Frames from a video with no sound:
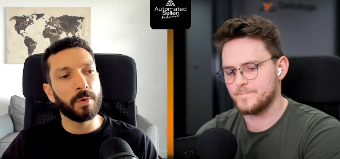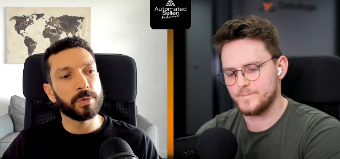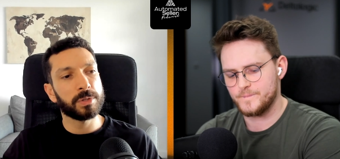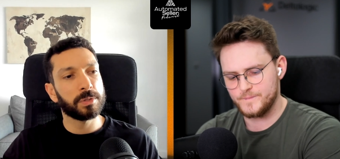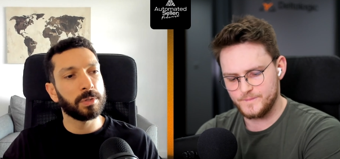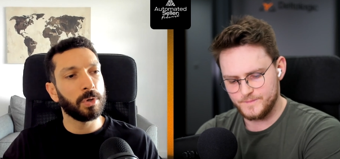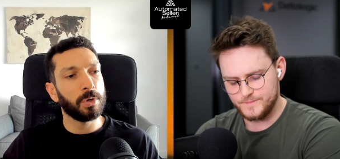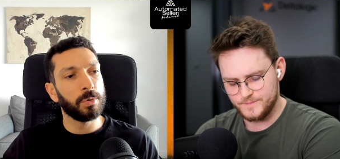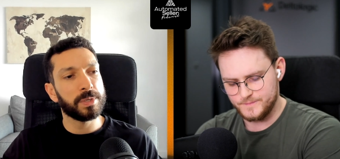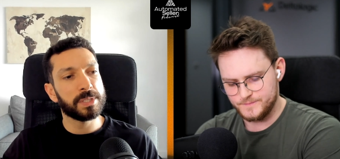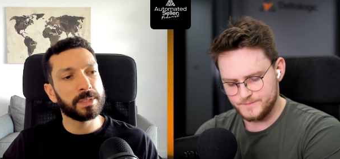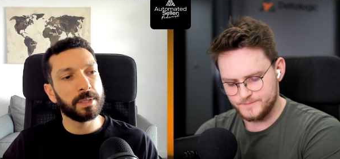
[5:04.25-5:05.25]
Speaker 1: I would
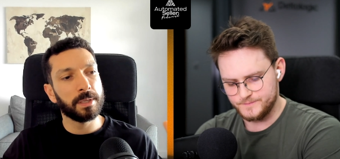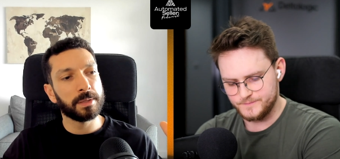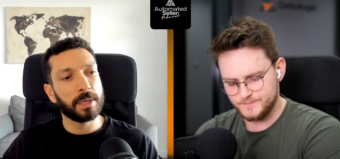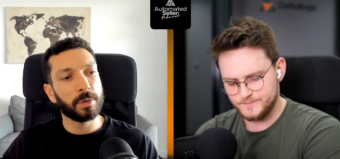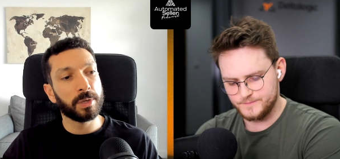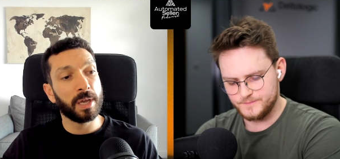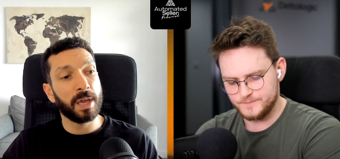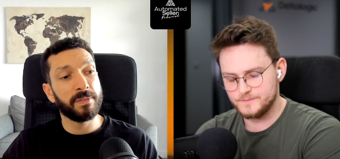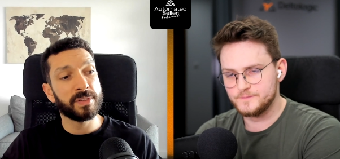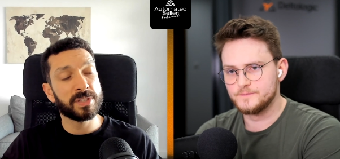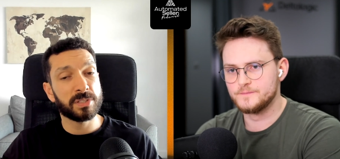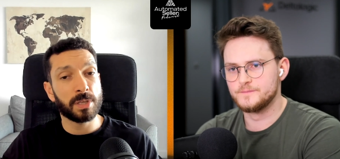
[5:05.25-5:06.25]
always think that okay, I have a
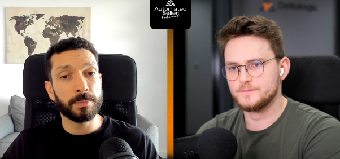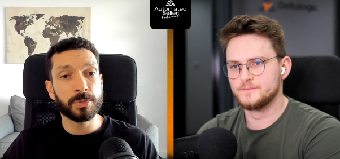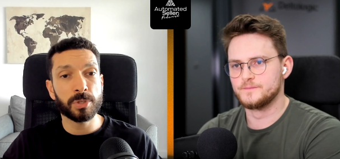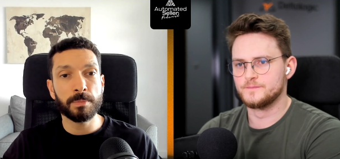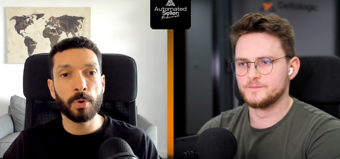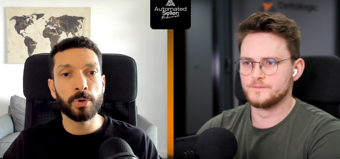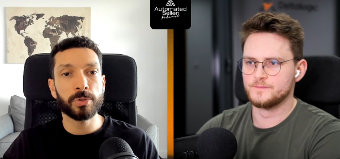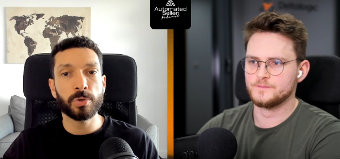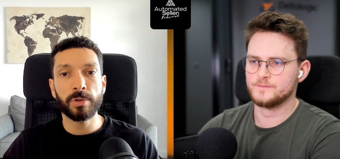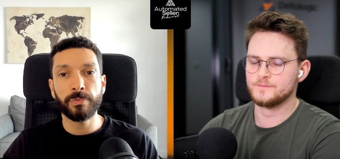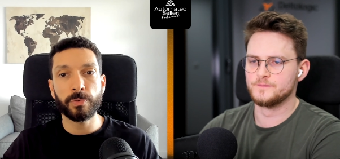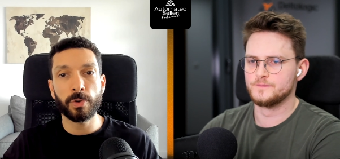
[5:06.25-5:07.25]
Samsung monitor
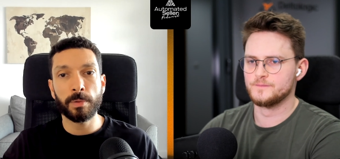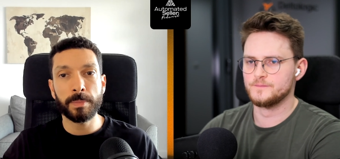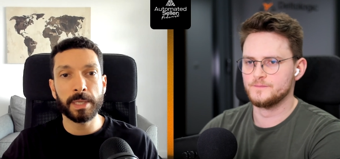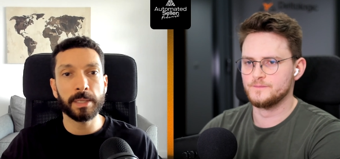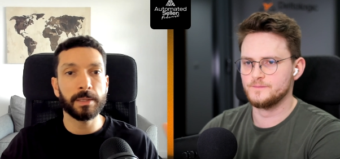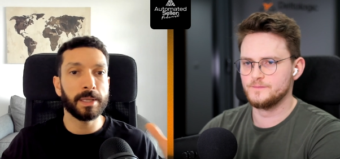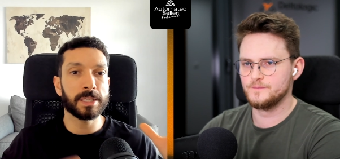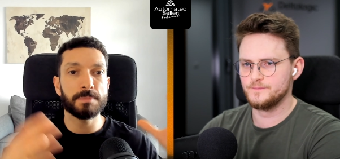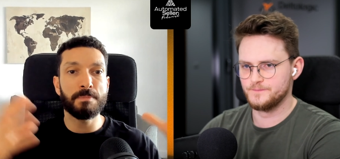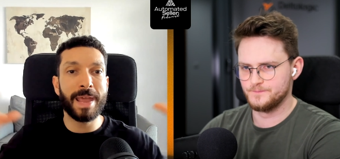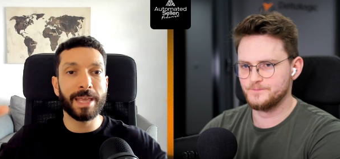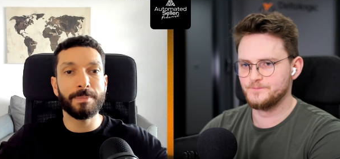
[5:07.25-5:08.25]
in front of me. It's
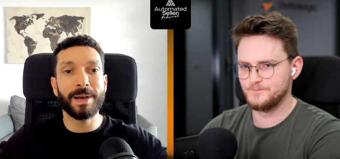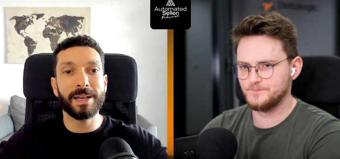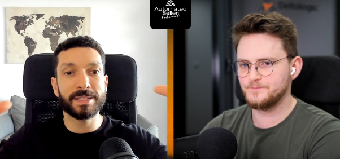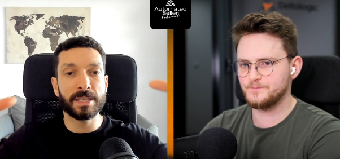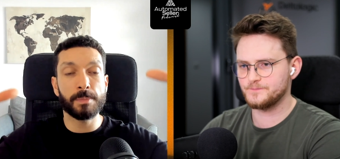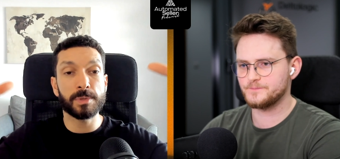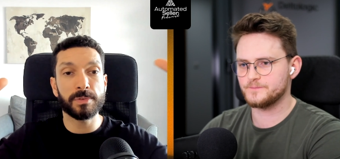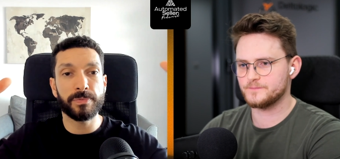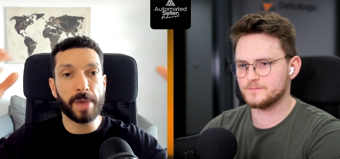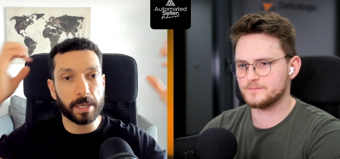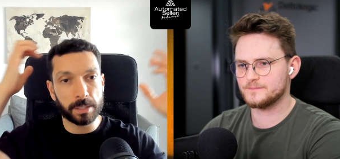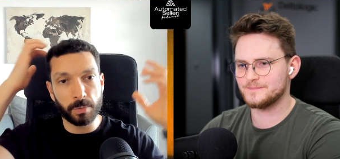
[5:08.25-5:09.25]
made by Samsung
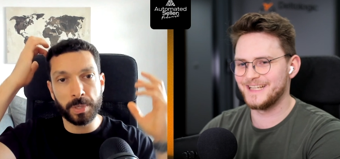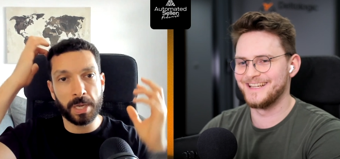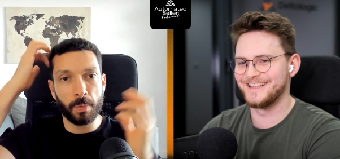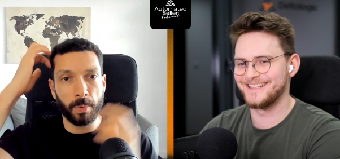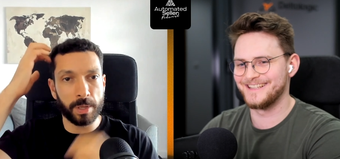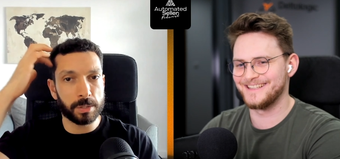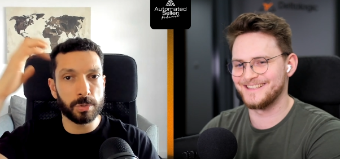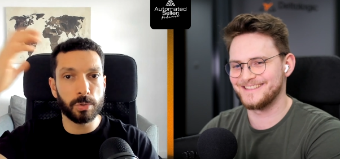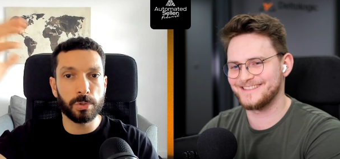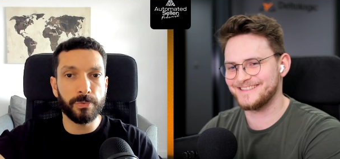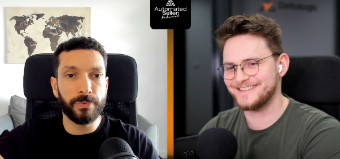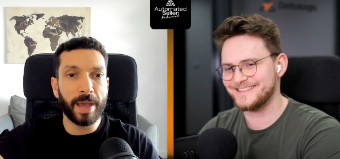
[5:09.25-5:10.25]
factory. When I went to
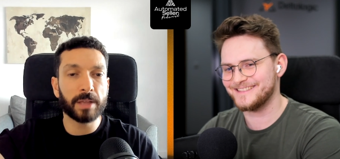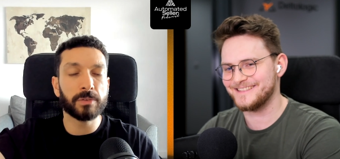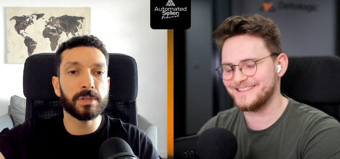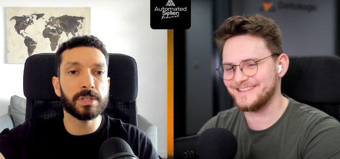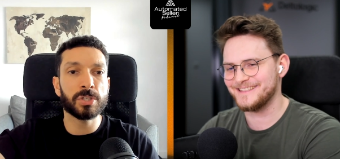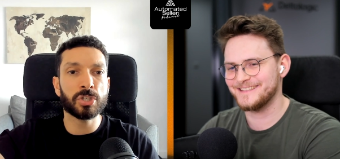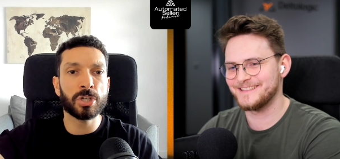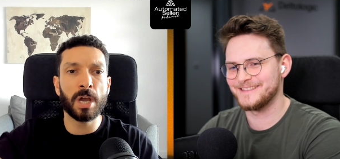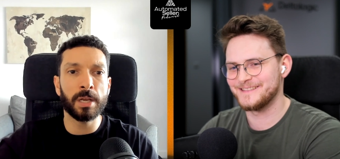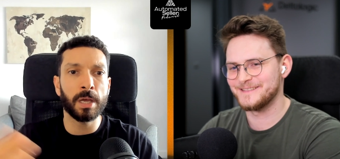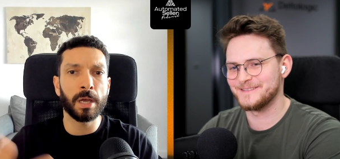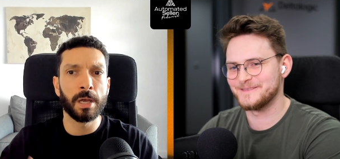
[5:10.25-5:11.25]
the factories in
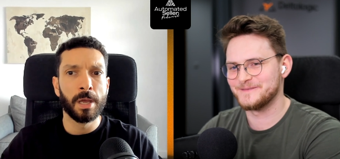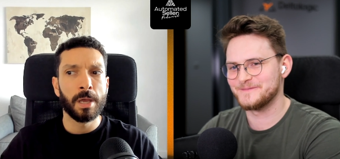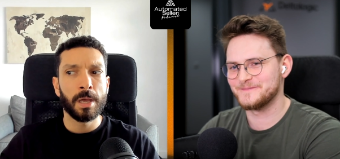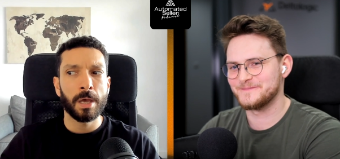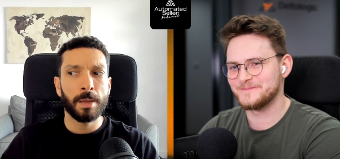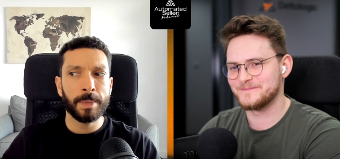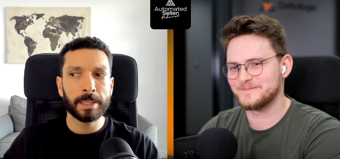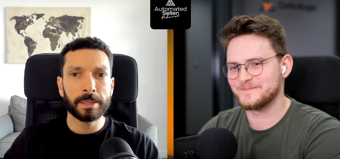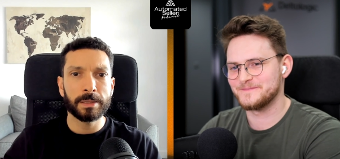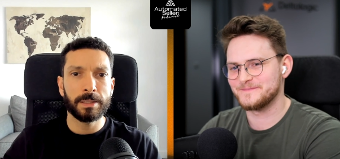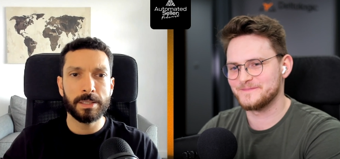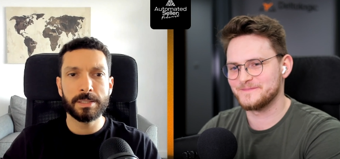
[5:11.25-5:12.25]
China, I'm like,
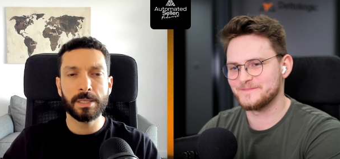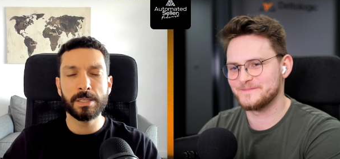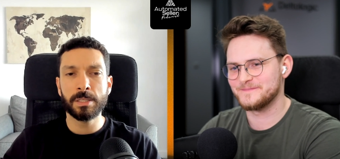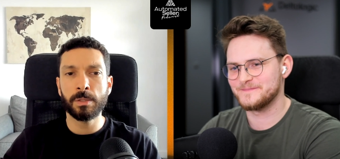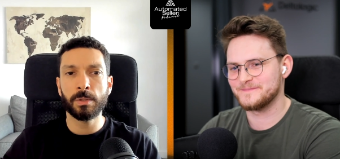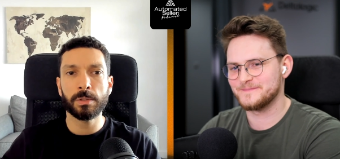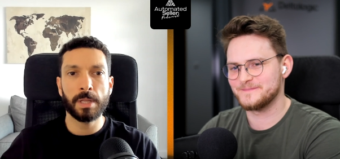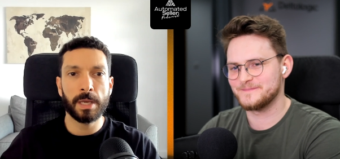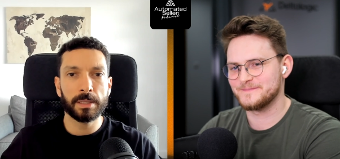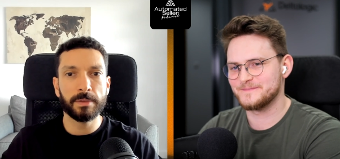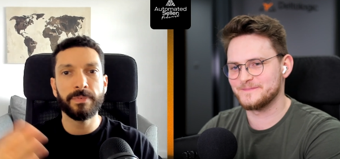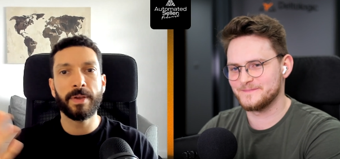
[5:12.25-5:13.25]
this doesn't look
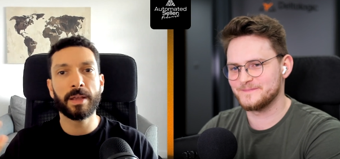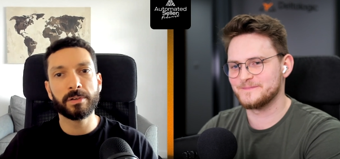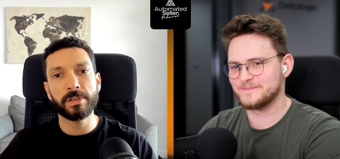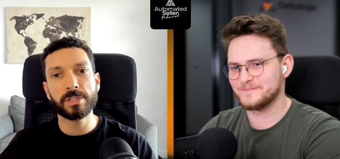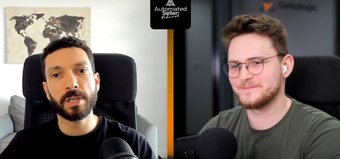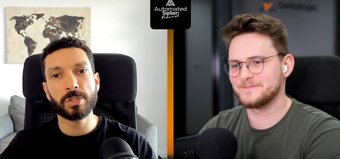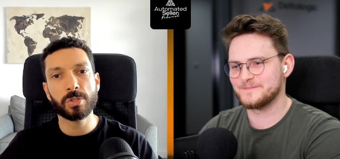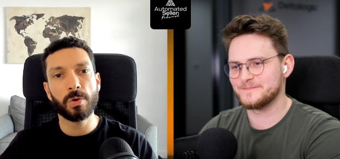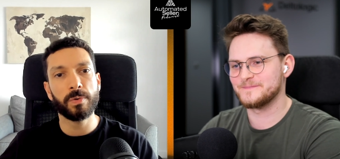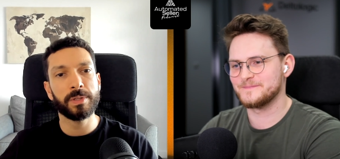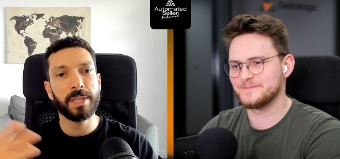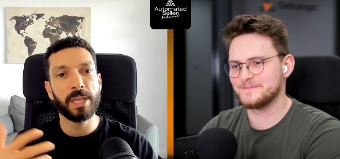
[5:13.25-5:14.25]
like the factories I
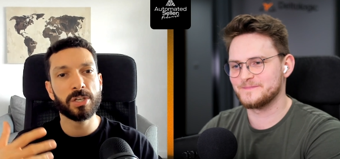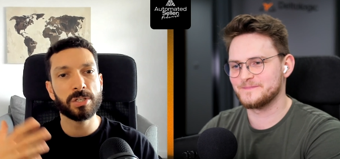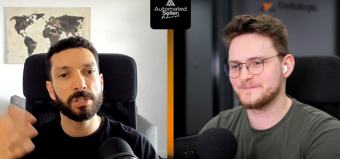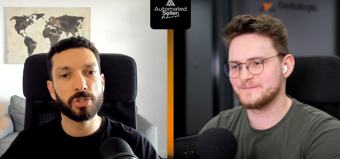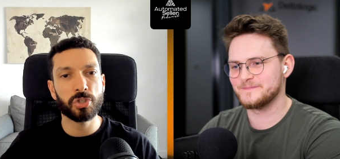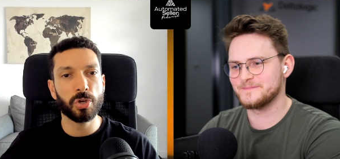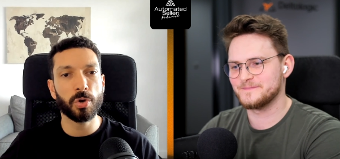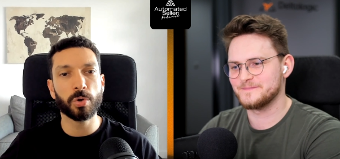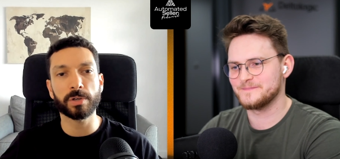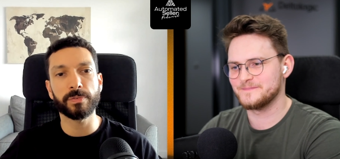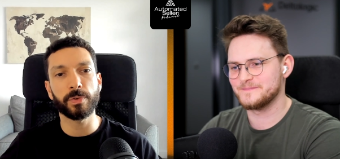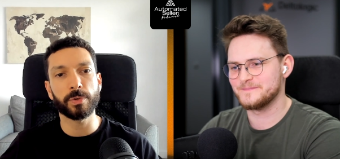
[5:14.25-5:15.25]
saw in National
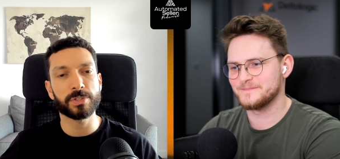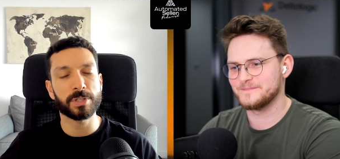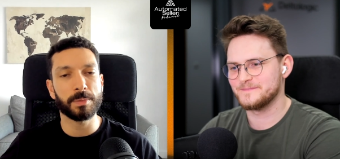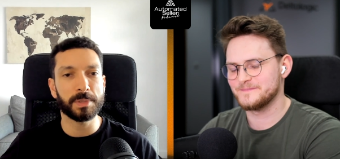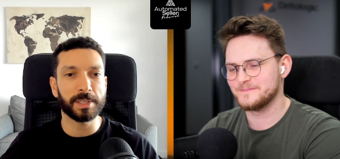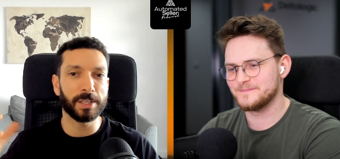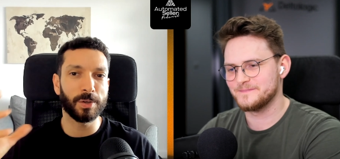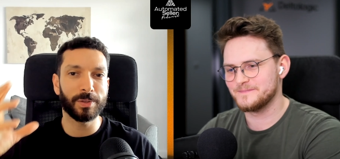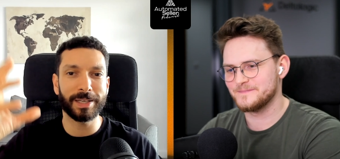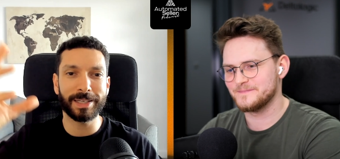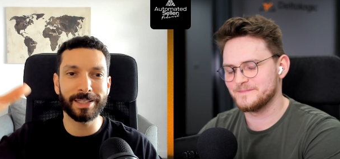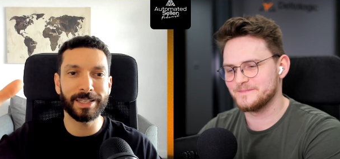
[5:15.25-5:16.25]
Geography or something. You know,
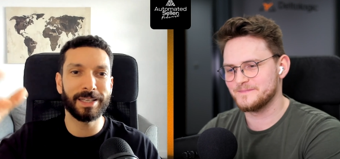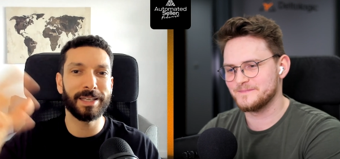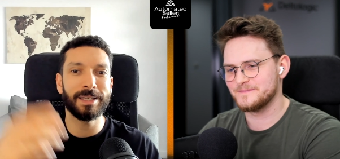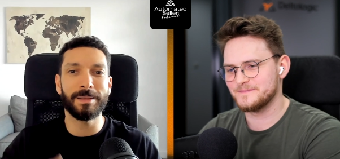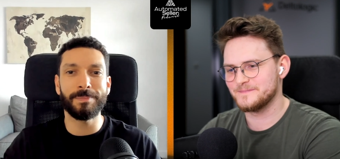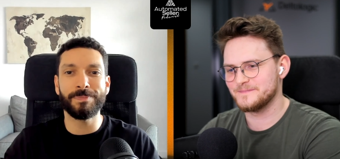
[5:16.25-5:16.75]
like in the